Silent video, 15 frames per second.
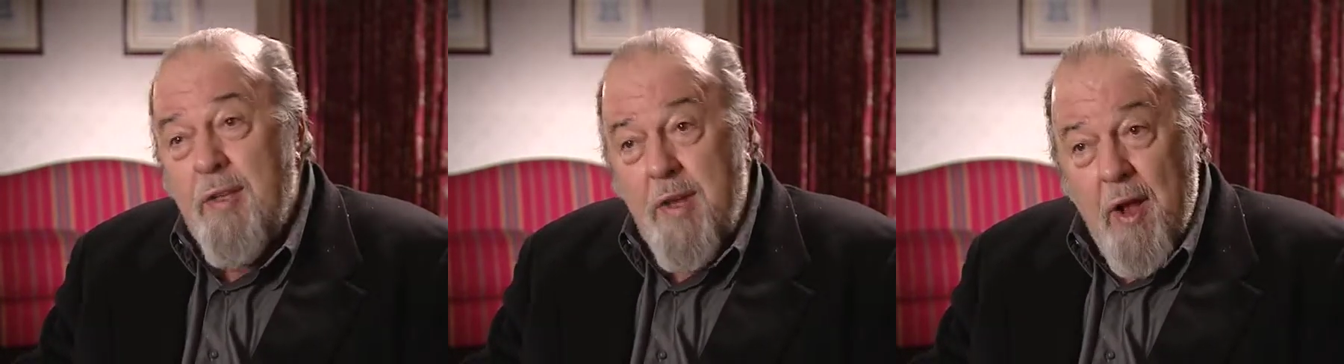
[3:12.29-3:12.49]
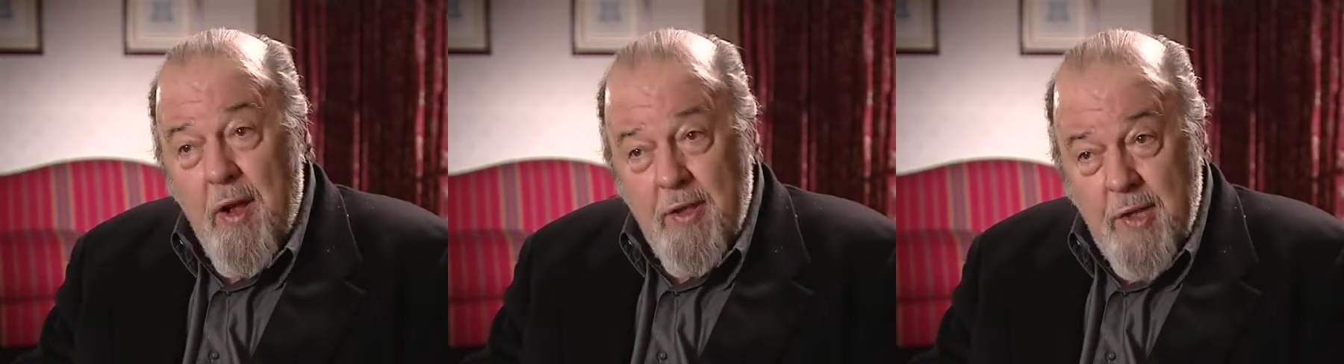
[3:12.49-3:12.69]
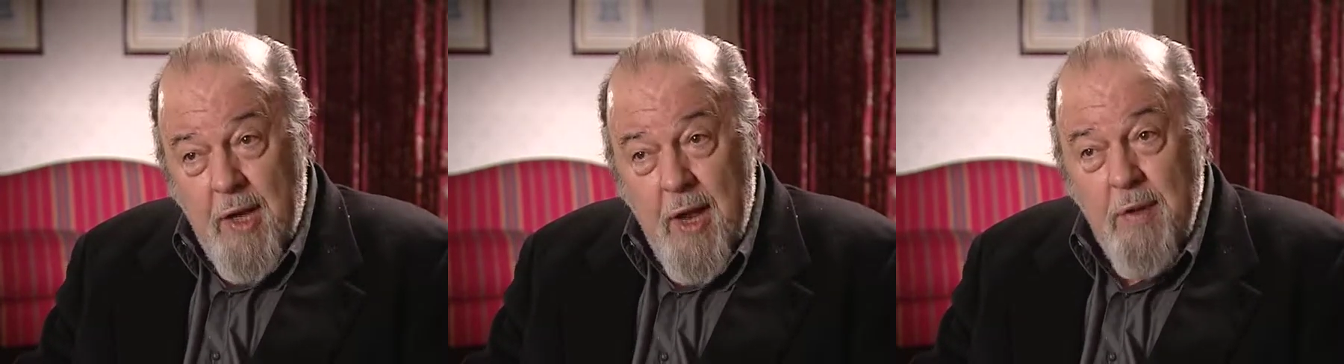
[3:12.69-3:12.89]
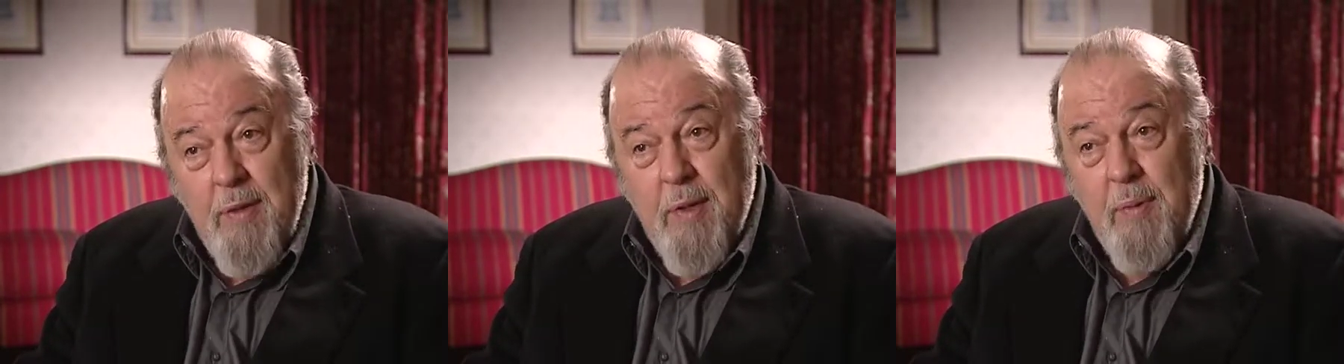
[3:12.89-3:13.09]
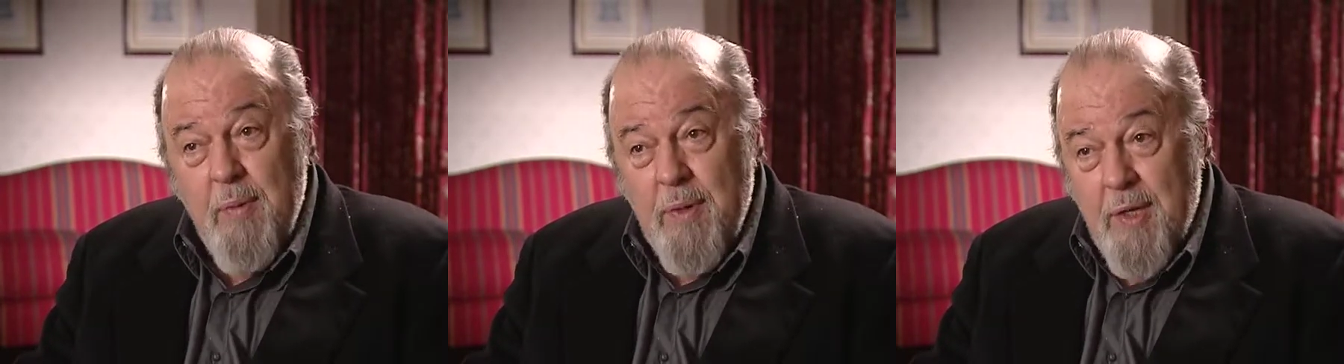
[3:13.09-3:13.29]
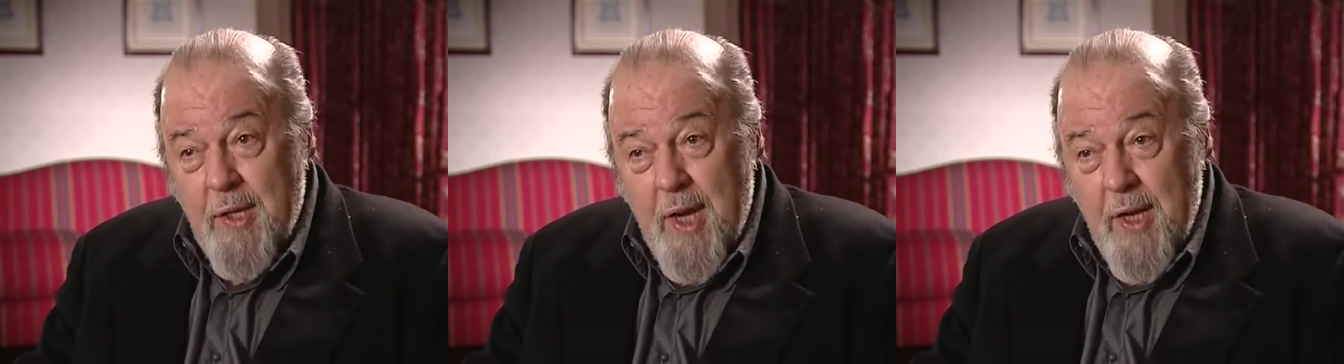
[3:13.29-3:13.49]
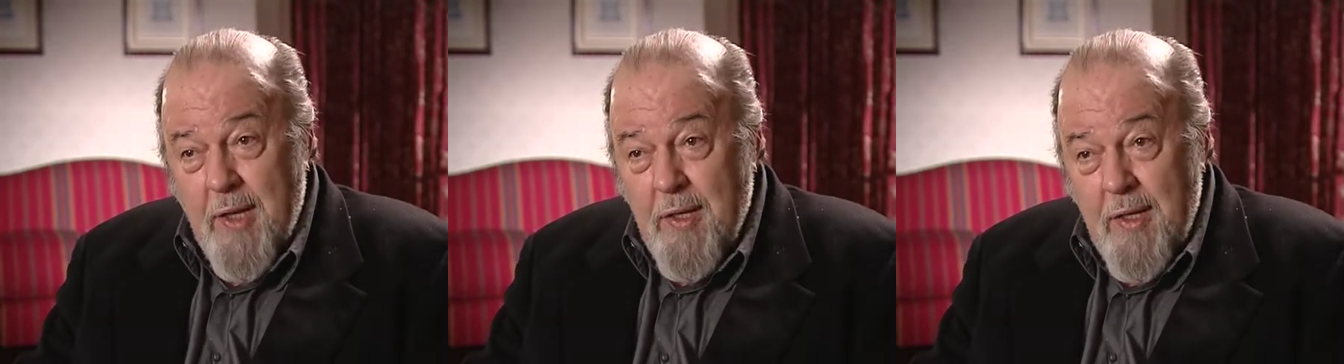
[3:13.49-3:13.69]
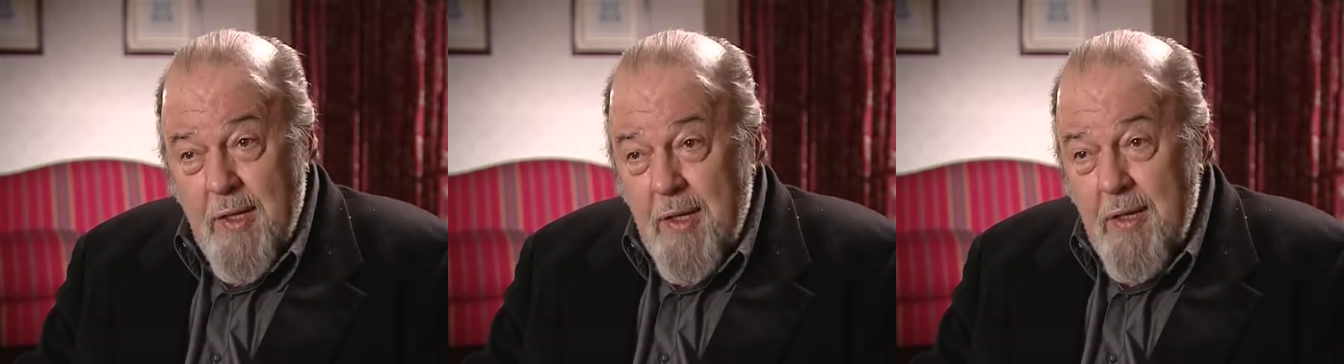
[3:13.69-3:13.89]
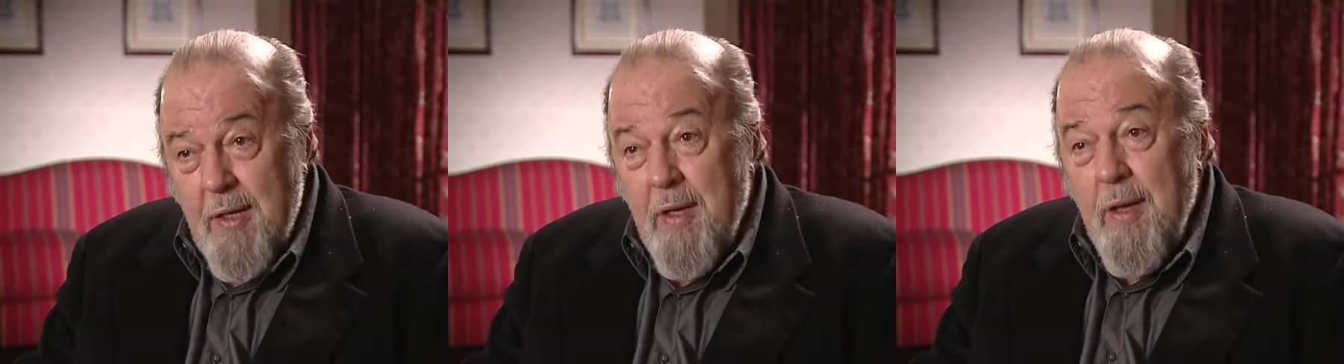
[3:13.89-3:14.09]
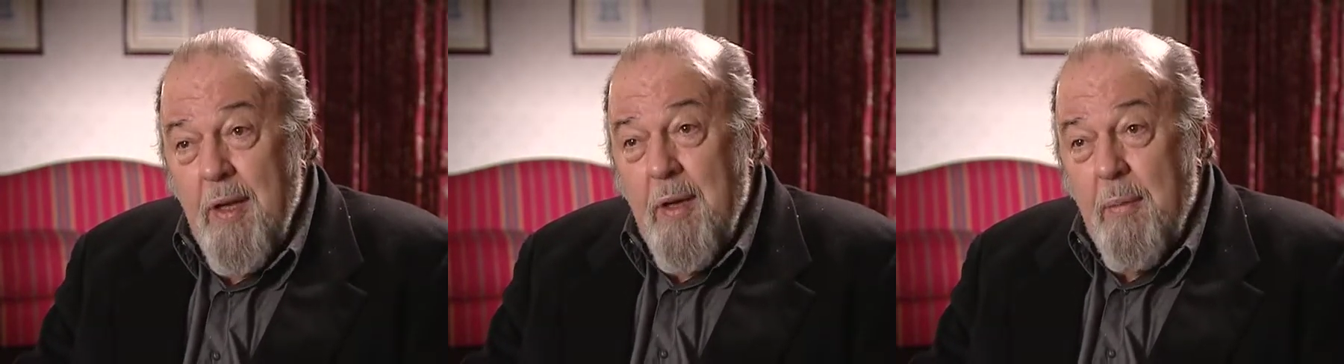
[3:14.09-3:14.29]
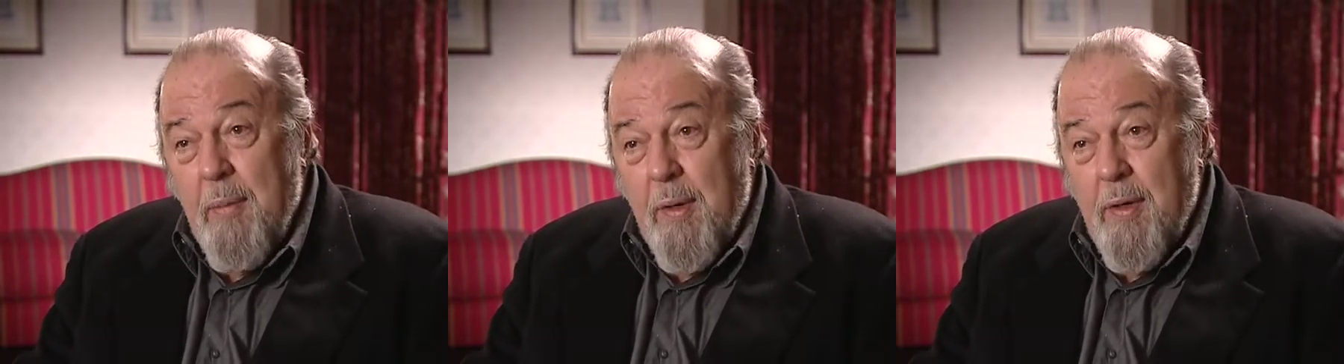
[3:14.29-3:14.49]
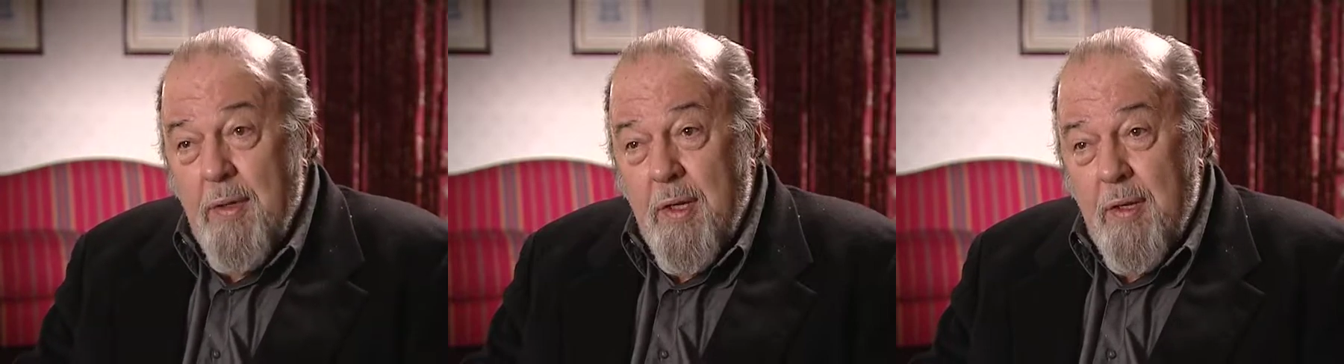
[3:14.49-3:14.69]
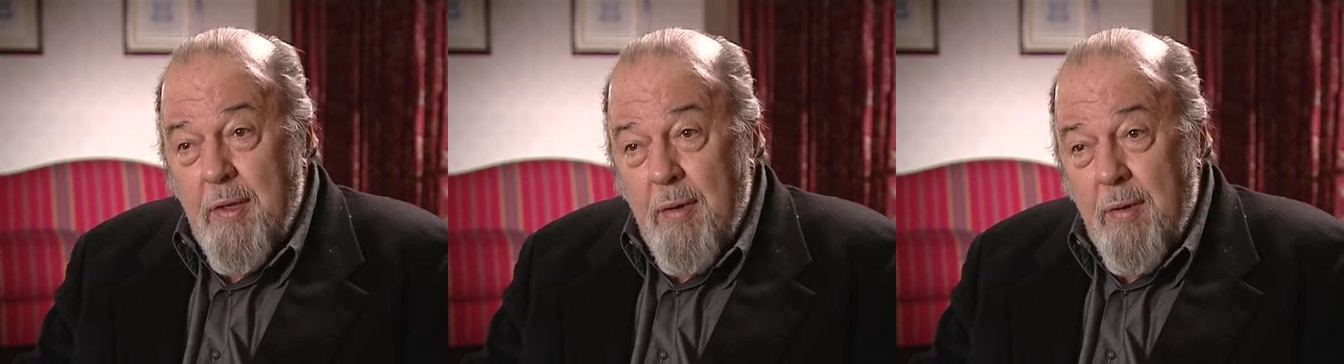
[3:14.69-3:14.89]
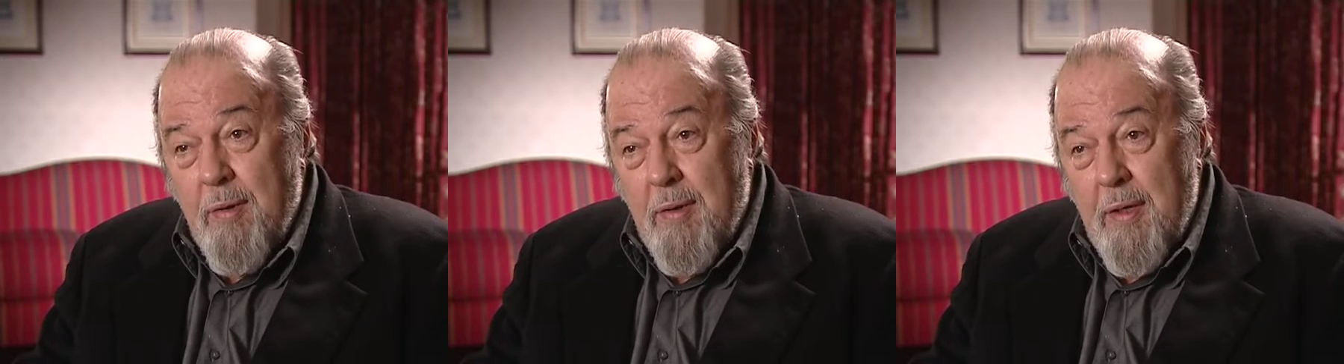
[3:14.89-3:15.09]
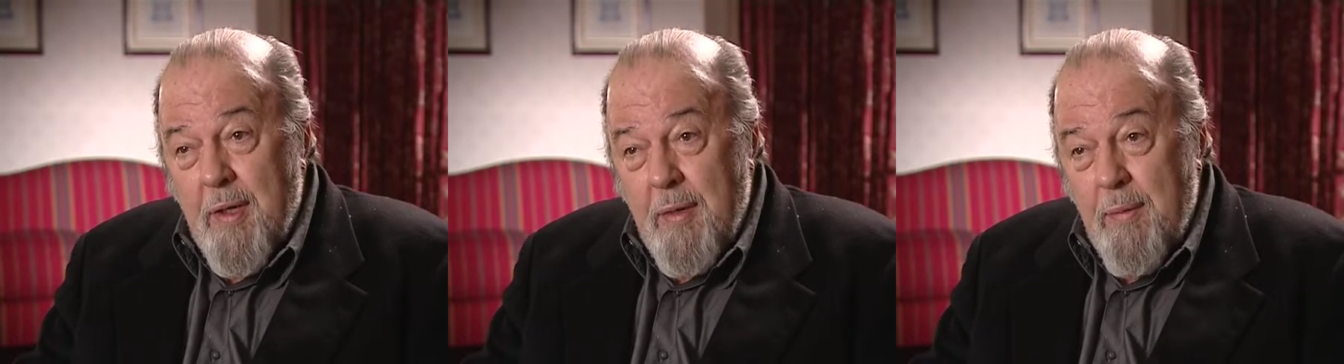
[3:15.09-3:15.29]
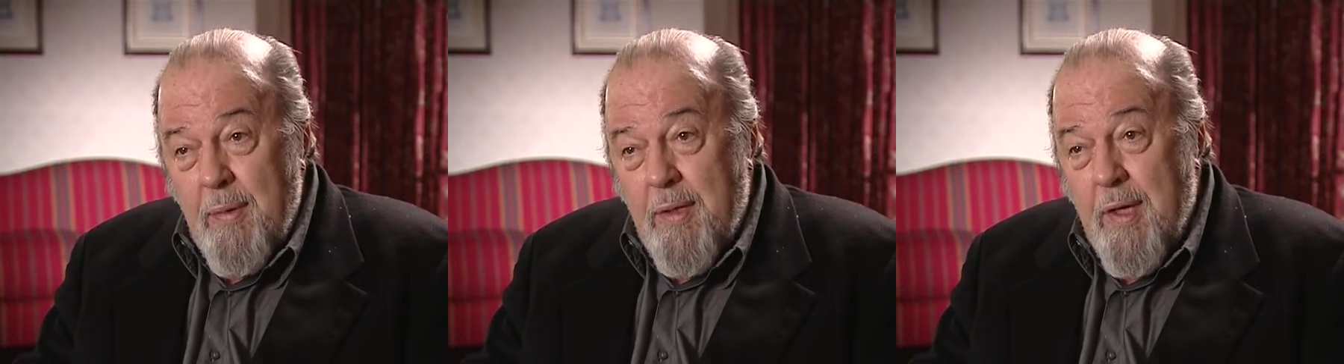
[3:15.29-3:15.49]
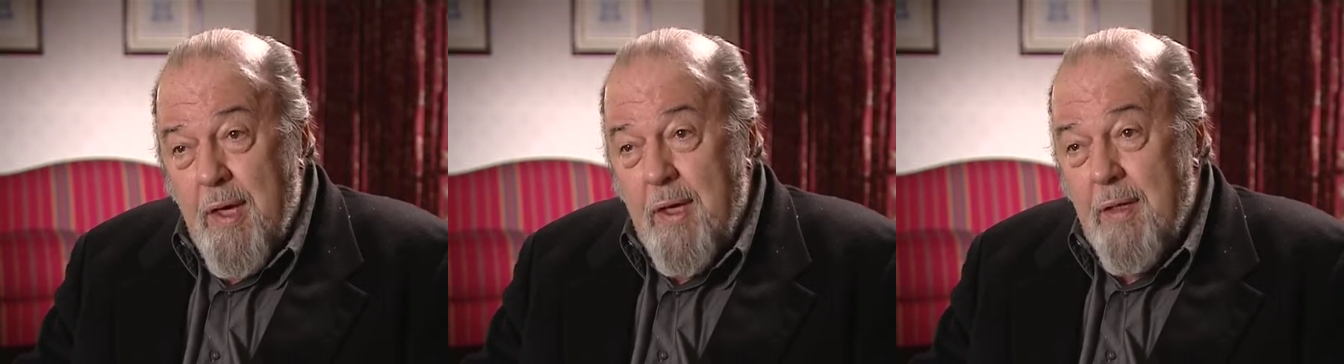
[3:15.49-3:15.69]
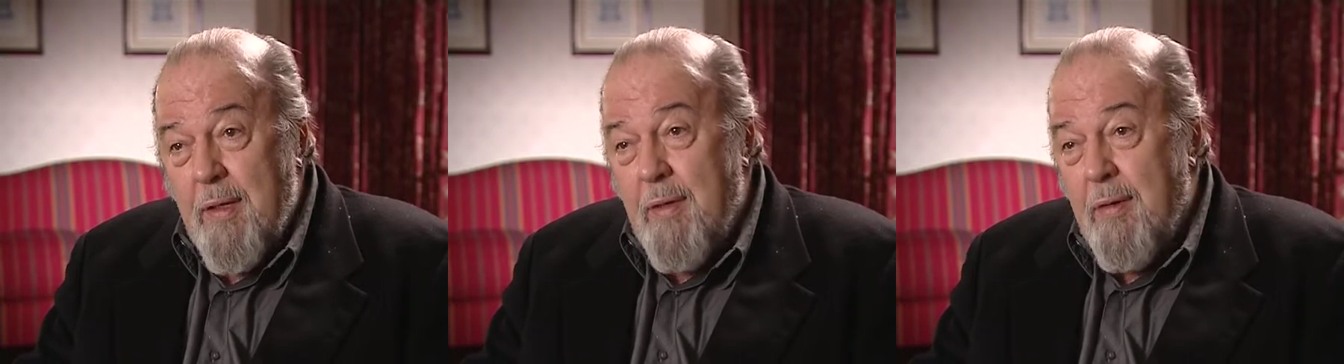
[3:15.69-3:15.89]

The Arts Council was against it because it thought that it would take